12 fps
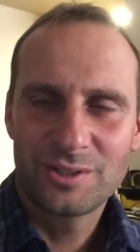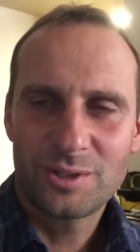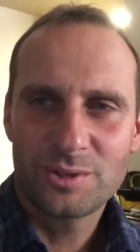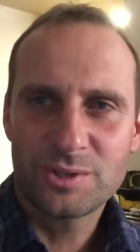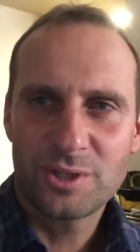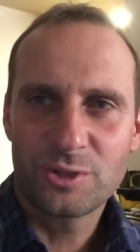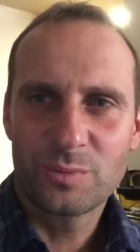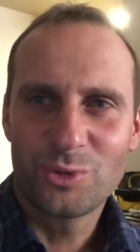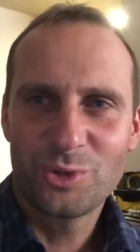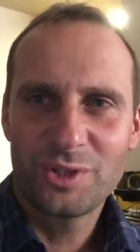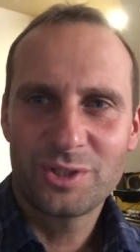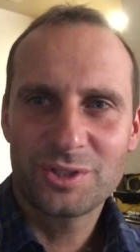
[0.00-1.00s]
Can't say good
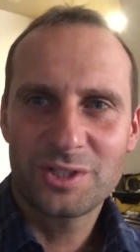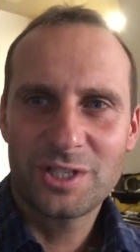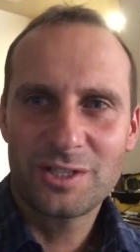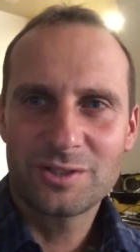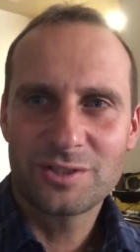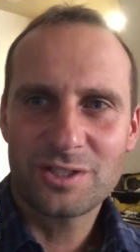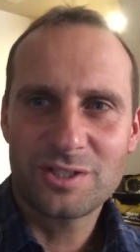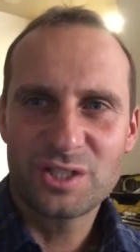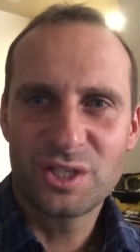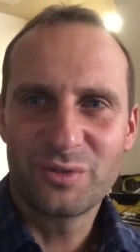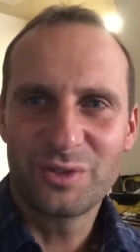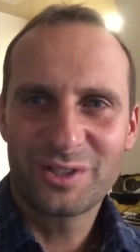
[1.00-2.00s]
morning today because it's
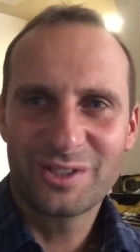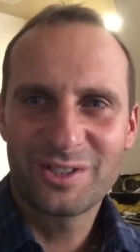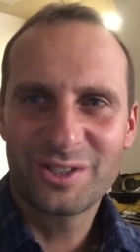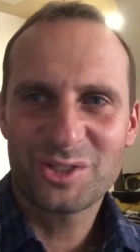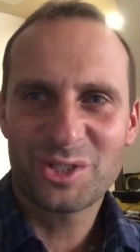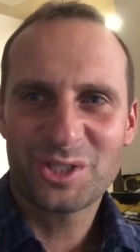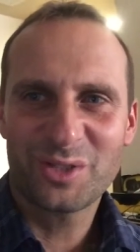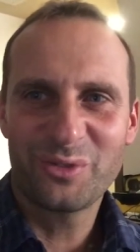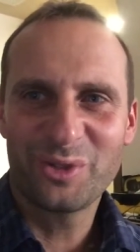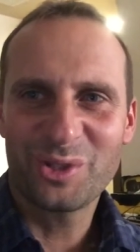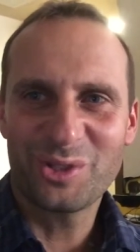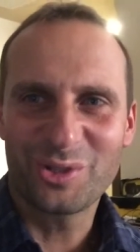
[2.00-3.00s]
actually evening, actually
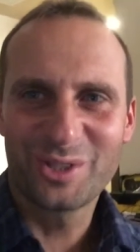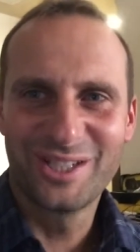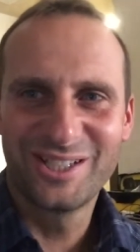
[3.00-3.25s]
7 o'clock.